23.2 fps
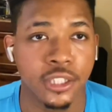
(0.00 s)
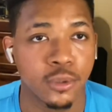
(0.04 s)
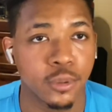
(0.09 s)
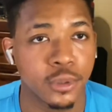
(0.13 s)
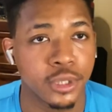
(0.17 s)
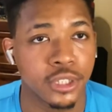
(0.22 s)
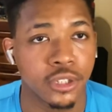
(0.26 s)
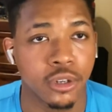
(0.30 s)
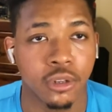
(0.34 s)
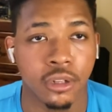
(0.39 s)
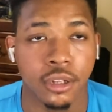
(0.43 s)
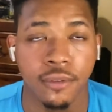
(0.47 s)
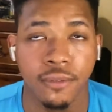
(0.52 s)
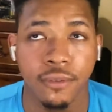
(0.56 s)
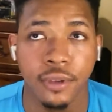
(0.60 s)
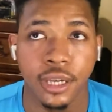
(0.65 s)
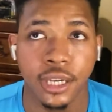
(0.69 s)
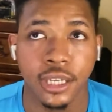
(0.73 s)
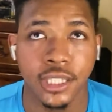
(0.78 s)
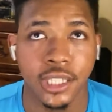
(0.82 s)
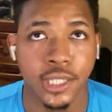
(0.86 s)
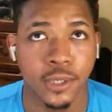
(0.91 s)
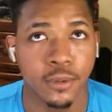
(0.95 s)
where's your
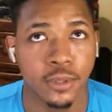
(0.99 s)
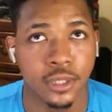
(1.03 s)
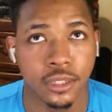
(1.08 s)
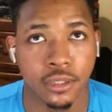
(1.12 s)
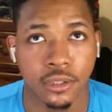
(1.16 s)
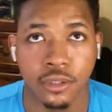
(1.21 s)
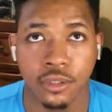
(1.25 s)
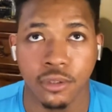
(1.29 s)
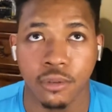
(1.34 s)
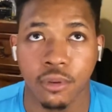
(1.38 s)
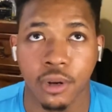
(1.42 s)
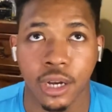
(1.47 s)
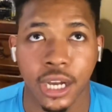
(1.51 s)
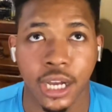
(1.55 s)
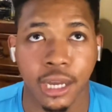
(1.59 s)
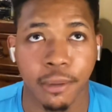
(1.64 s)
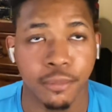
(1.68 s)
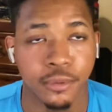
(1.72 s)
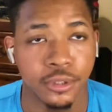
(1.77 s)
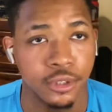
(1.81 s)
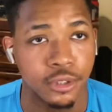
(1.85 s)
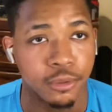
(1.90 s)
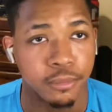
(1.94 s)
OnlyFans? I want to subscribe.
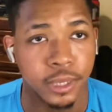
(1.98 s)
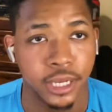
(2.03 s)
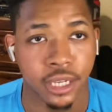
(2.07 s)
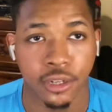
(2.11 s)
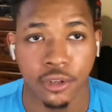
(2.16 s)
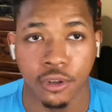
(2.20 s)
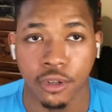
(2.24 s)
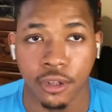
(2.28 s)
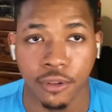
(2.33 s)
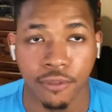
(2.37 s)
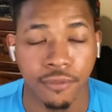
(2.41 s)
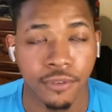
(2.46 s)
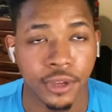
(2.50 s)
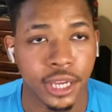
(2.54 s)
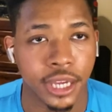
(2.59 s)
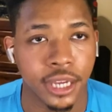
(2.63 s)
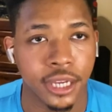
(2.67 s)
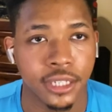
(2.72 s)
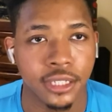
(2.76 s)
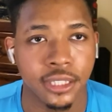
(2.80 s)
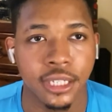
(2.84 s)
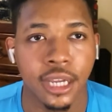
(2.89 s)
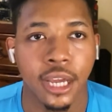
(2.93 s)
Do you make an
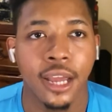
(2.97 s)
OnlyFans?